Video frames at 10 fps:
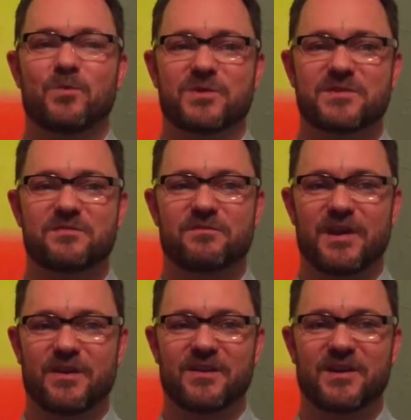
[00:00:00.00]
was
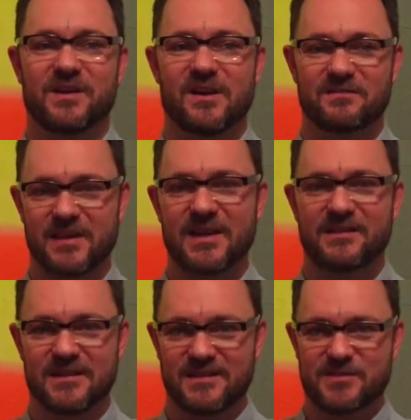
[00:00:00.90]
very
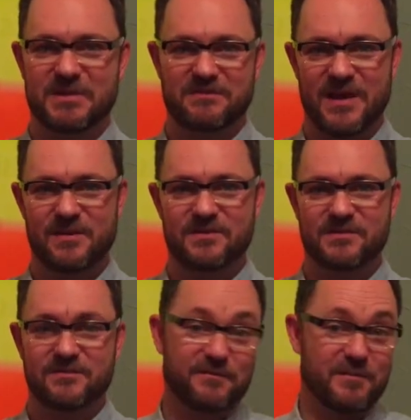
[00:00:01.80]
unlikely to be
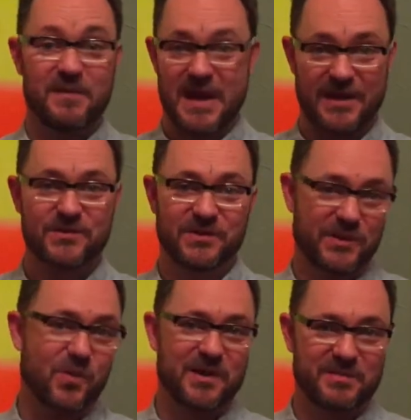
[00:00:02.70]
found from actually
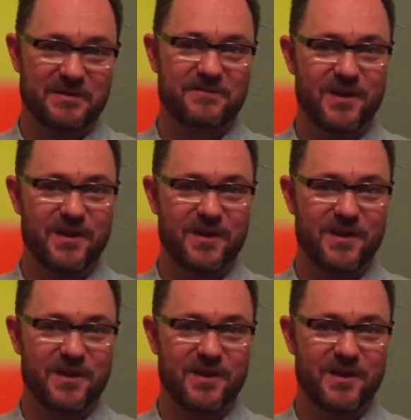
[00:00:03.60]
quite a bit of